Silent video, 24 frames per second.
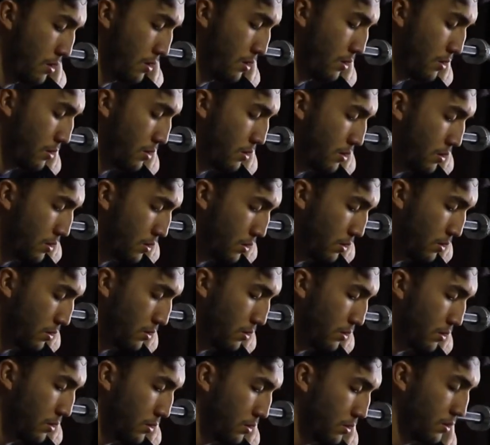leaning too
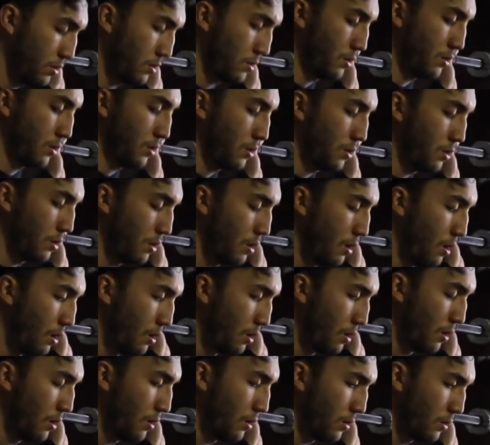far forward
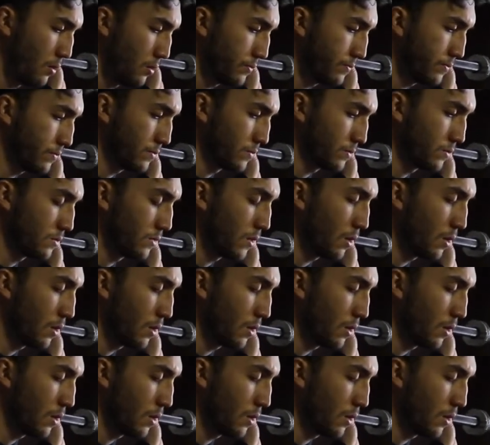and